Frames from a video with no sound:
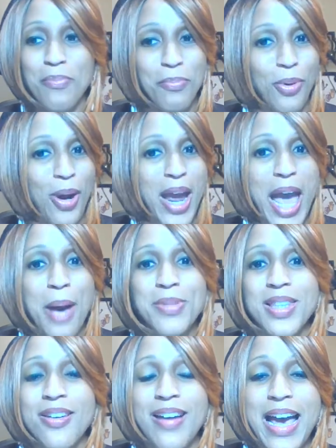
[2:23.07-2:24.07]
perhaps
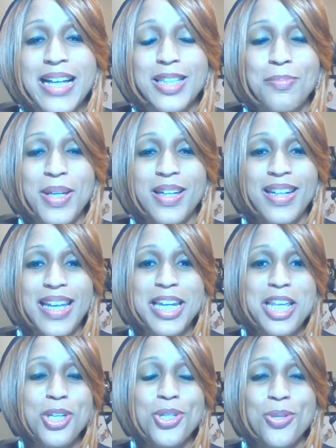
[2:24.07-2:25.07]
there has been an
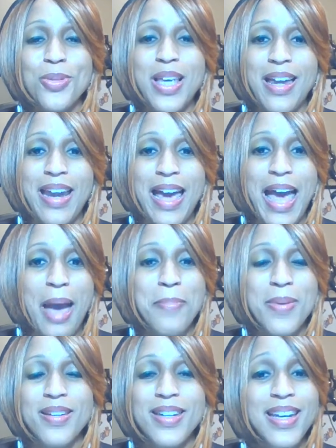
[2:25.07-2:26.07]
issue that
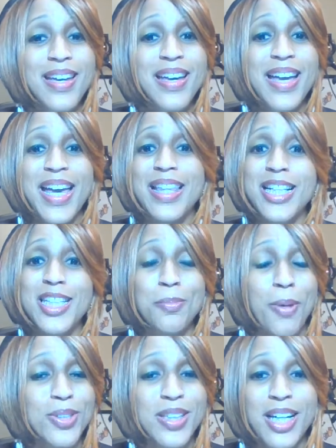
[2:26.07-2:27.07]
happened, and this
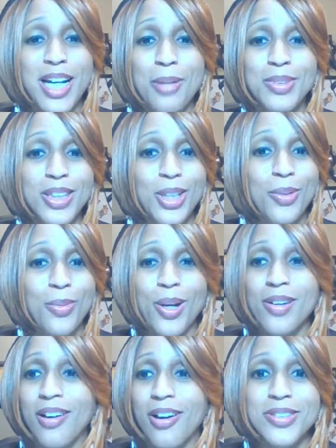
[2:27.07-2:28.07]
person comes into
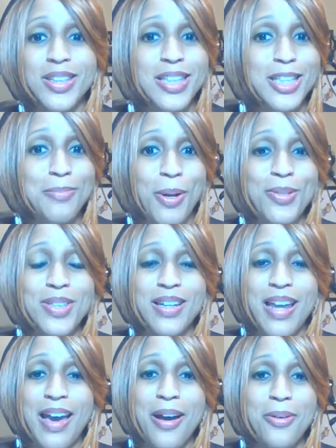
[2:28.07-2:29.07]
work cursing this person
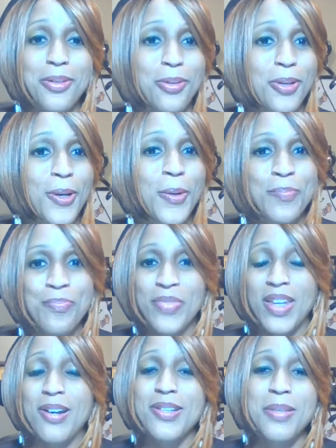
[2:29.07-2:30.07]
out, or
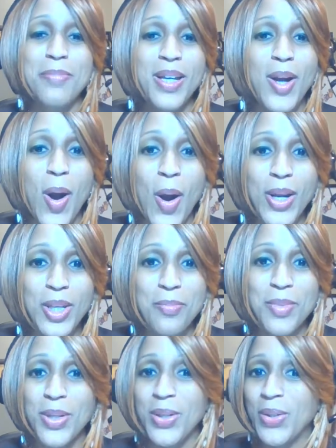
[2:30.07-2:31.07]
there's a big
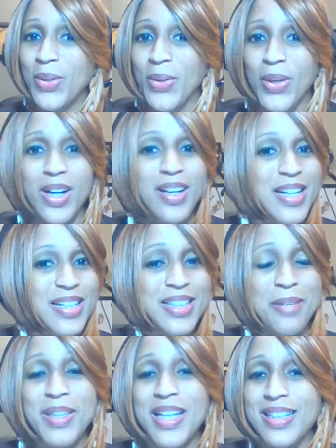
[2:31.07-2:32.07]
argument, or
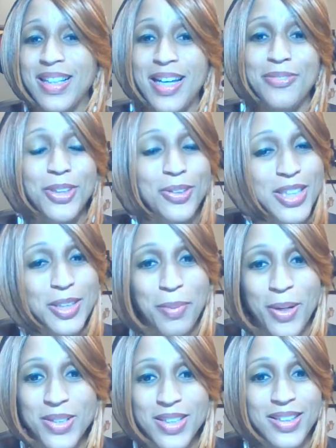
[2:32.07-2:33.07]
something is left on this
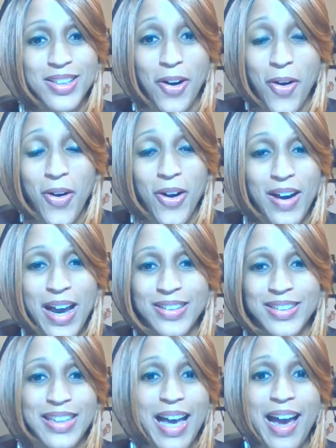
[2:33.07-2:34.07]
person's car
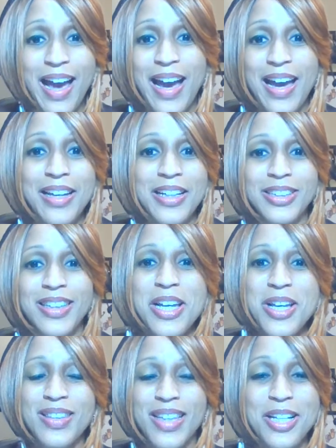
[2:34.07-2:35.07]
outside.
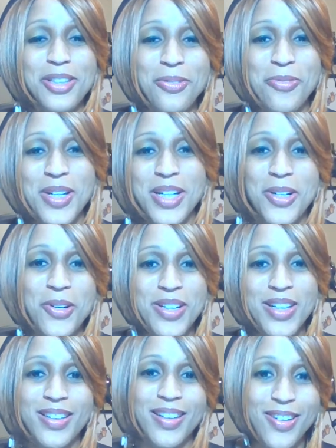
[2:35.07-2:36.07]
Things are written on
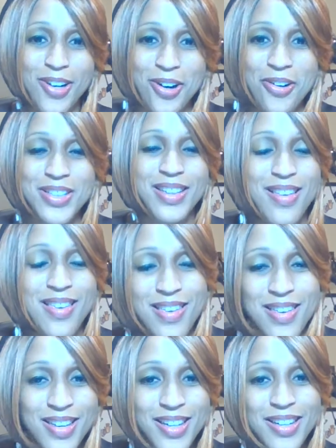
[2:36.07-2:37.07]
it. The car is
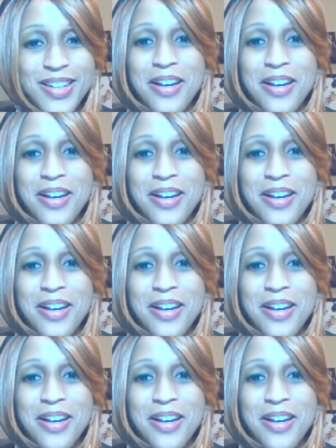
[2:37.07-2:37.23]
keyed.